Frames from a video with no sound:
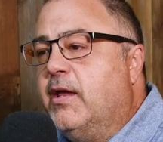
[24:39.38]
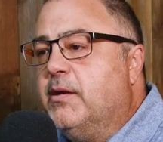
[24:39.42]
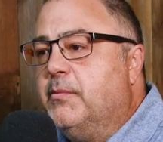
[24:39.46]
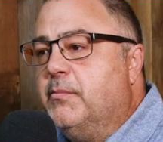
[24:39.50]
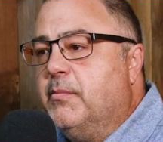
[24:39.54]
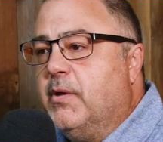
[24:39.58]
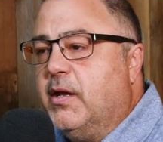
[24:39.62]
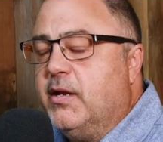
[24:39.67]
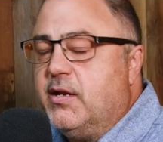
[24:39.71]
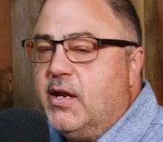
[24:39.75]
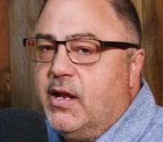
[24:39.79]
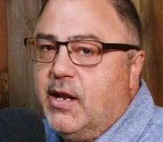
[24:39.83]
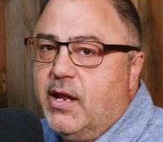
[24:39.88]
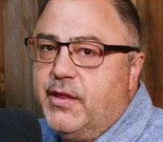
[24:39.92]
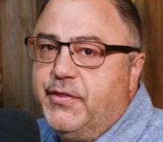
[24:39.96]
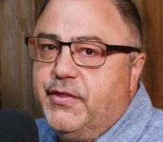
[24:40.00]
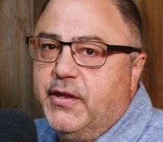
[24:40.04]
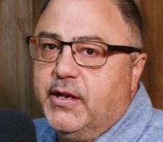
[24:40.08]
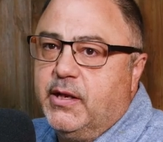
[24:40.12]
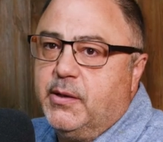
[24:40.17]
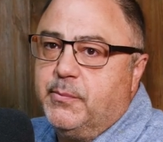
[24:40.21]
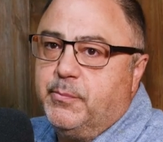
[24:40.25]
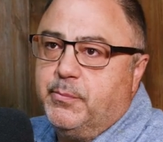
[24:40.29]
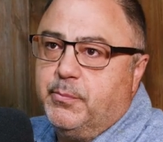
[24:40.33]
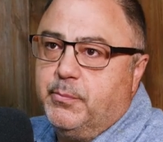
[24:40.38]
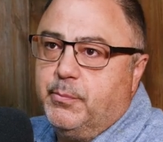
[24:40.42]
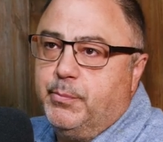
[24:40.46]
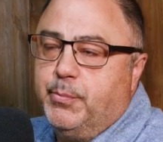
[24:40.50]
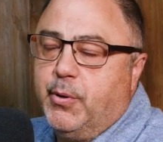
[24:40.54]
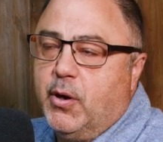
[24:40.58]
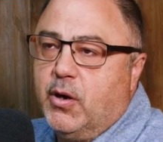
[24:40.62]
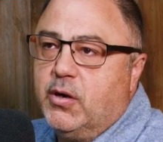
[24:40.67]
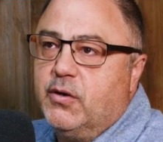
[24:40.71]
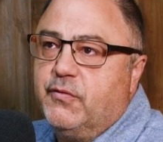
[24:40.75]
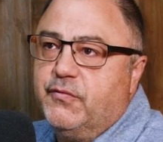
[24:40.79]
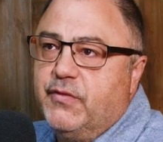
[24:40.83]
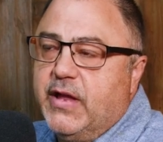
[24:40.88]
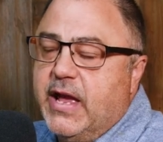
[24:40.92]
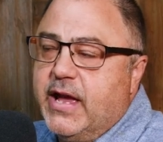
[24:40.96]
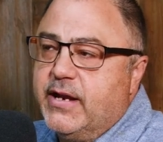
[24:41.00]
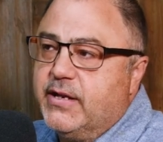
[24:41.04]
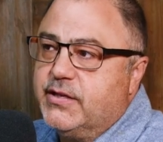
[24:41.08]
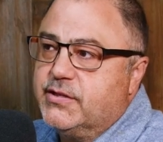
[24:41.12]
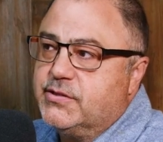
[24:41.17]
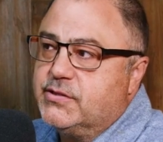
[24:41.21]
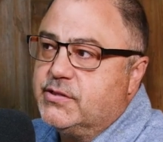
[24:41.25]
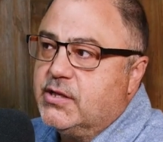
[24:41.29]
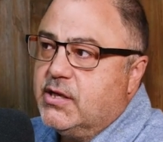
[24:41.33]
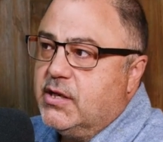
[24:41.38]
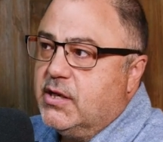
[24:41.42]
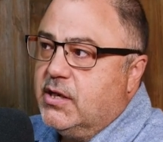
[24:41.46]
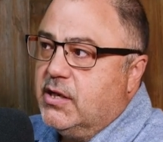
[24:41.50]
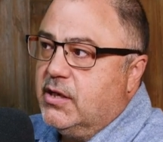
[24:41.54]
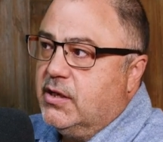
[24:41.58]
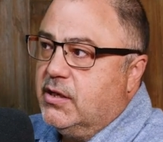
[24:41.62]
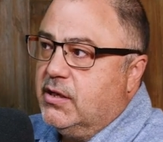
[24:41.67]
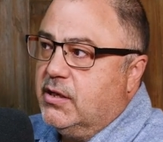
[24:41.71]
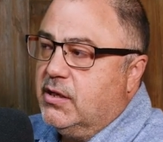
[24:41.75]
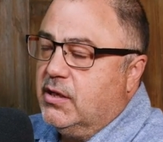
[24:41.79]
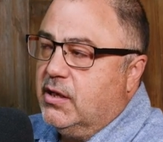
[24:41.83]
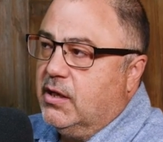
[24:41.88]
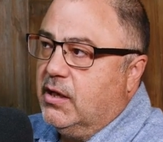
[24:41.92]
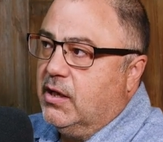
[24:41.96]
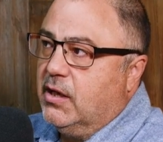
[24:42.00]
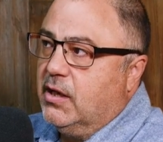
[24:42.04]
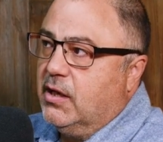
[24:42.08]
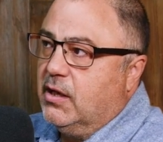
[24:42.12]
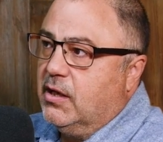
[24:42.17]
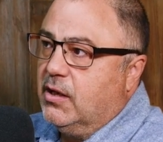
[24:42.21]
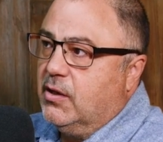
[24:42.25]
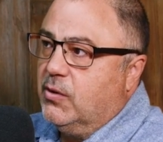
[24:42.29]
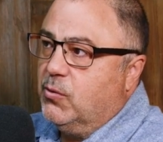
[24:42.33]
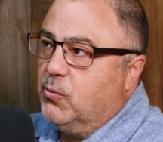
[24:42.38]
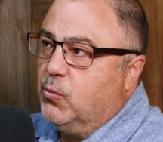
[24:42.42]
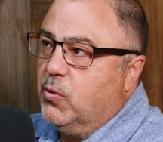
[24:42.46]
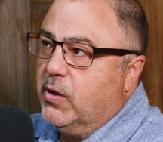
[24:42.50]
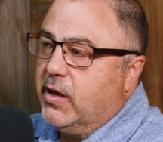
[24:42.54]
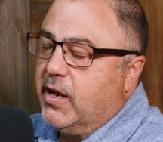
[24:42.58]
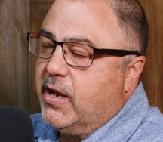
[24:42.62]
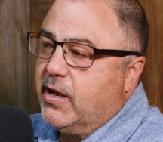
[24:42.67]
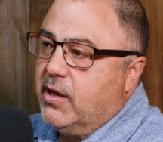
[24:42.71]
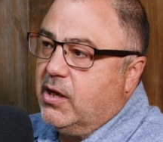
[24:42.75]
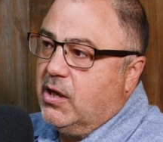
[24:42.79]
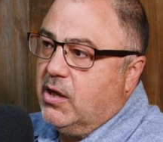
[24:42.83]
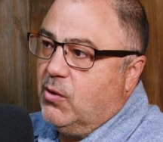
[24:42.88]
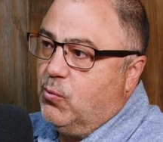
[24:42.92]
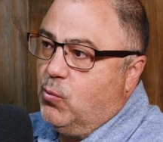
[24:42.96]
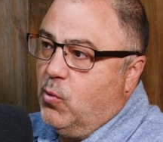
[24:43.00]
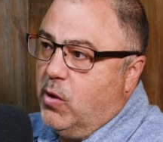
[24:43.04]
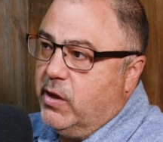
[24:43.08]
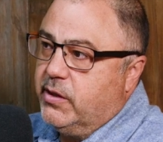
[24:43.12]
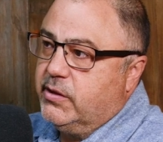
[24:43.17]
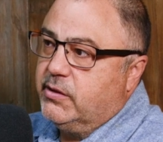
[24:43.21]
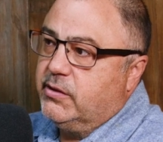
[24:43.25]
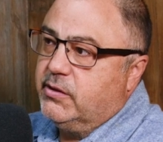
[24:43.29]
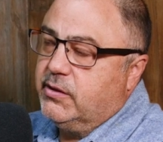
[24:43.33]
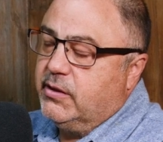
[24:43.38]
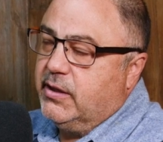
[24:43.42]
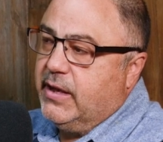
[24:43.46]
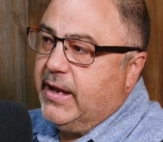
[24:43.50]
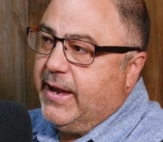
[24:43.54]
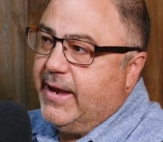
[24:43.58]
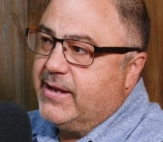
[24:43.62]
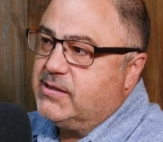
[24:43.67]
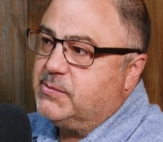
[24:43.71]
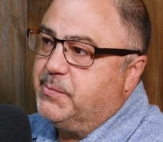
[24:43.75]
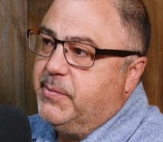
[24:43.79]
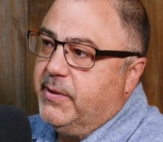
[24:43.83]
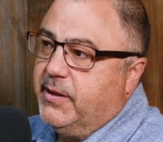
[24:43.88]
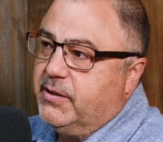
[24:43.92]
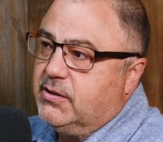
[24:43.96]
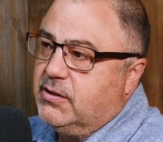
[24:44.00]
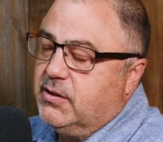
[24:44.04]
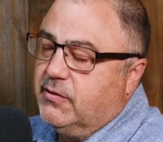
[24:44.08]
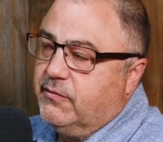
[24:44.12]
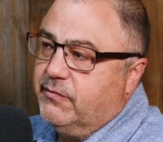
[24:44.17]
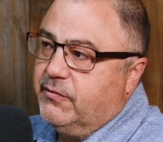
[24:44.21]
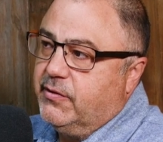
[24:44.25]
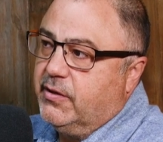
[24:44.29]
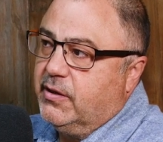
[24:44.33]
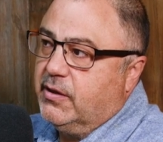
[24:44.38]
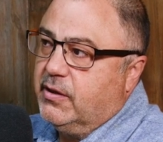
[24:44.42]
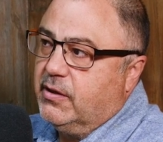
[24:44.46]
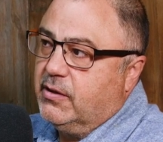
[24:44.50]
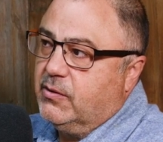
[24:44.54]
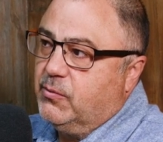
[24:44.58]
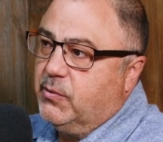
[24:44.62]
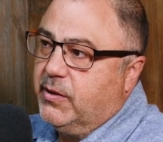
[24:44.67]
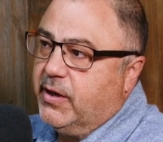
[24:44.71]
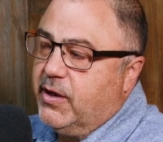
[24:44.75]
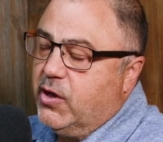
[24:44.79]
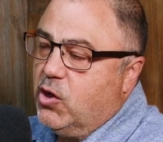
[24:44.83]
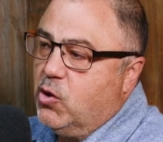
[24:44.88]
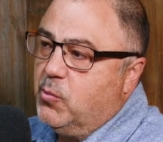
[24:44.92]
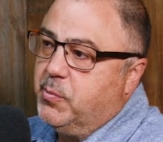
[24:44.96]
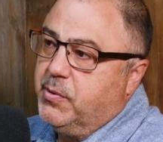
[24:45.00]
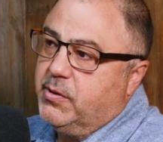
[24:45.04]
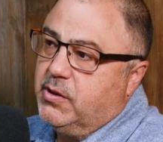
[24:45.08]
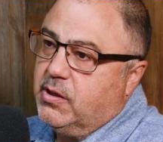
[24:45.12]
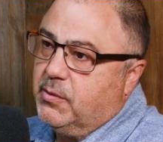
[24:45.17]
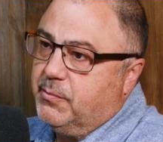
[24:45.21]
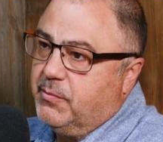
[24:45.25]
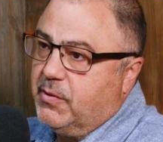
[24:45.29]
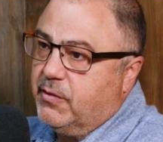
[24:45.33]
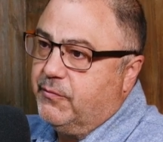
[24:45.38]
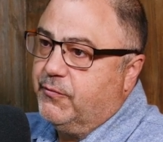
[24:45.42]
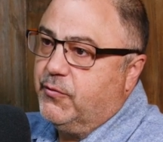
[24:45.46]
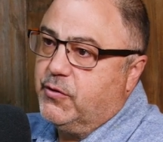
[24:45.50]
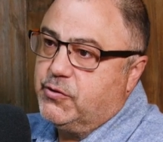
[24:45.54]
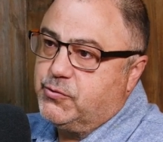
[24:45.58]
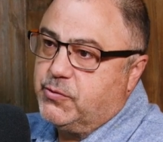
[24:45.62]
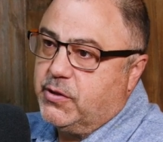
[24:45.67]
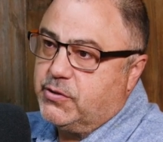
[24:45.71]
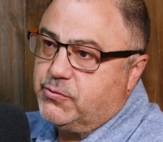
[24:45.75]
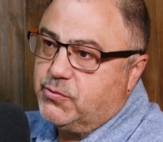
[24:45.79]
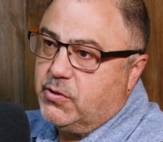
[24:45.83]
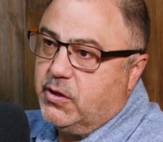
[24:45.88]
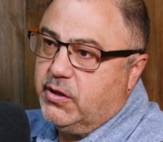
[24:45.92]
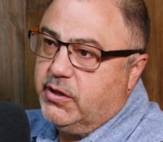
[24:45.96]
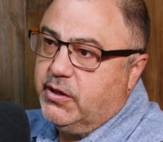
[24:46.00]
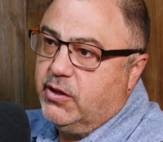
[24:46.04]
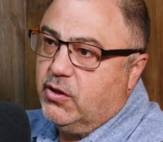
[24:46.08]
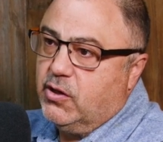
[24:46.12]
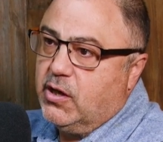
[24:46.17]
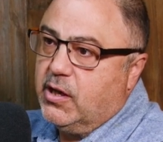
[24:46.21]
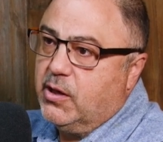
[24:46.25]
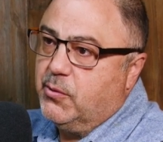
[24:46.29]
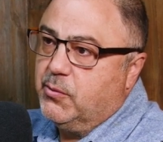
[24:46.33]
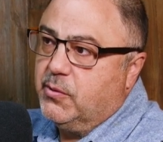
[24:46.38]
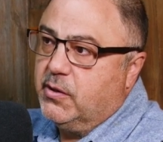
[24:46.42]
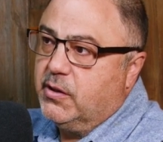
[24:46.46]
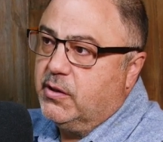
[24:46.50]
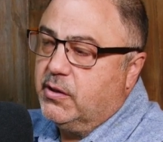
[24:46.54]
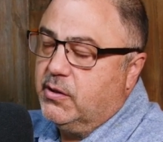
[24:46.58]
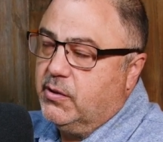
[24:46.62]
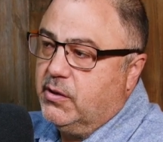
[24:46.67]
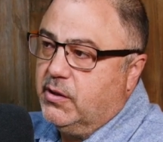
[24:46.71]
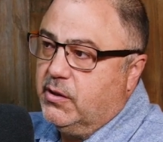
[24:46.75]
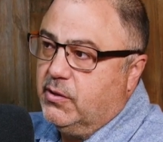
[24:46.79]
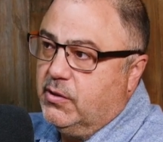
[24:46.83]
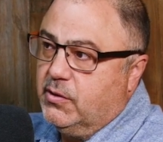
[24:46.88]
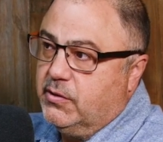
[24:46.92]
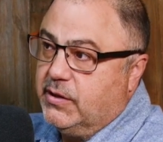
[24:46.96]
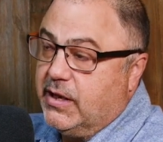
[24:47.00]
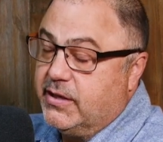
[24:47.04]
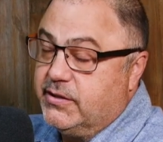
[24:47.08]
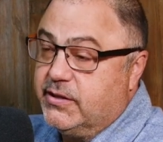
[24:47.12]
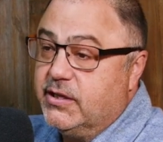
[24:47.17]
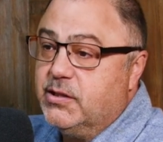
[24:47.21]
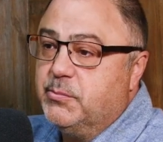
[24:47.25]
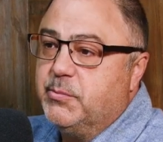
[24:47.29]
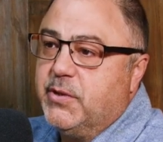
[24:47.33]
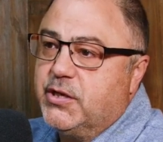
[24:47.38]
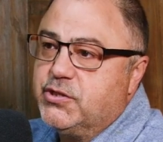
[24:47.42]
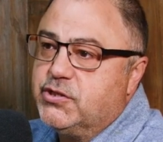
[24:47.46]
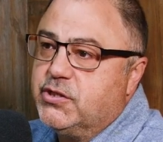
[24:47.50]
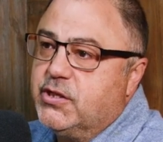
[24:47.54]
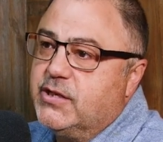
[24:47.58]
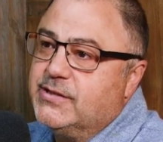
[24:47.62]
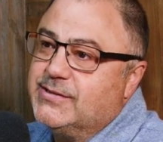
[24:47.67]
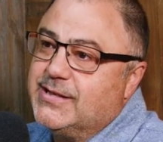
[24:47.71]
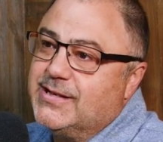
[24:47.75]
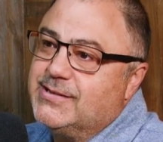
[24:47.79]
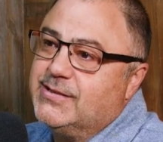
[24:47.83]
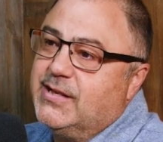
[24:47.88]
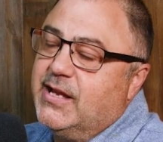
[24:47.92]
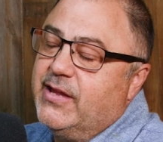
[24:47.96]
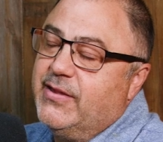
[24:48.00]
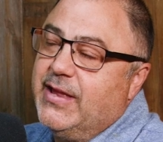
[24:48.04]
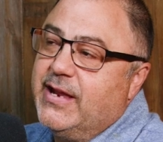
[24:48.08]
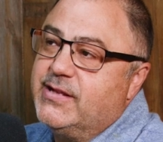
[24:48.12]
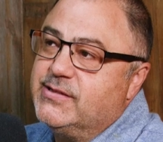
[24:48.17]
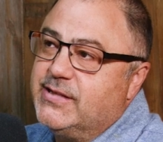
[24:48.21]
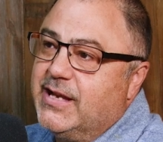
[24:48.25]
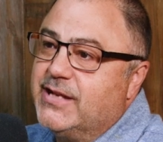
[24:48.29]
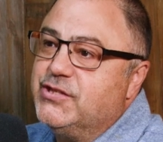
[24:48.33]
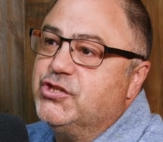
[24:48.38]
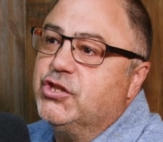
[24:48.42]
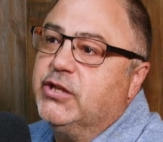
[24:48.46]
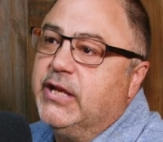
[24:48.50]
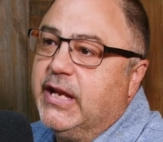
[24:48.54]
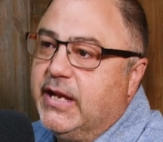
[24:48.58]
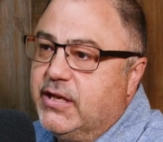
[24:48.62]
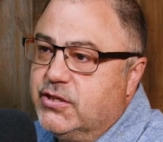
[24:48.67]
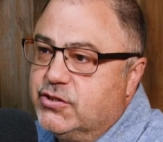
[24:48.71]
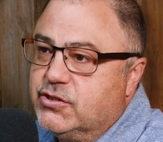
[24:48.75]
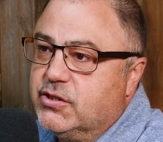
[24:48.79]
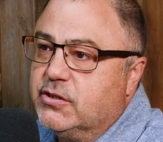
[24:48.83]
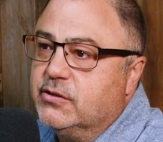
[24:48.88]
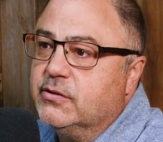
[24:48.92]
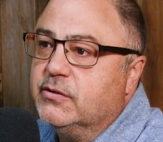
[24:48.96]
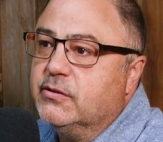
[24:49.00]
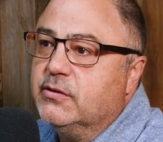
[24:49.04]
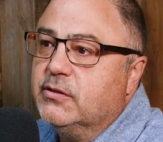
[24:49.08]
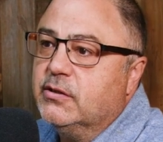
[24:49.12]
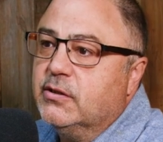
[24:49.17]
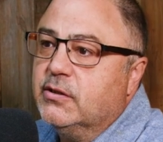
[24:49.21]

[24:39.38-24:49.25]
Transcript: And, and I think part of that is uh, what I one aspect of the when I opened up my first restaurant here in Iowa that I didn't mention is that, that is education.